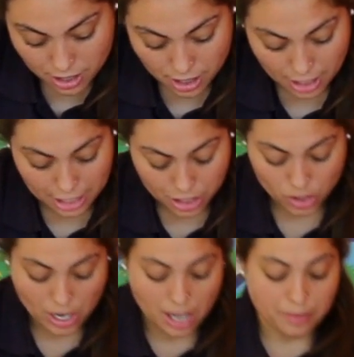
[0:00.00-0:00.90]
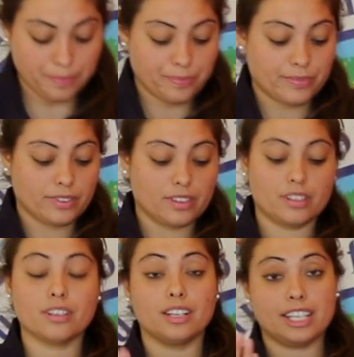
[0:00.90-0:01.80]
So I like to grab
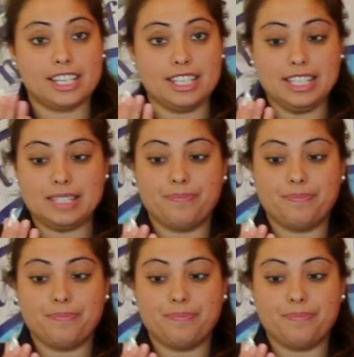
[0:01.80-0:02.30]
a kiss.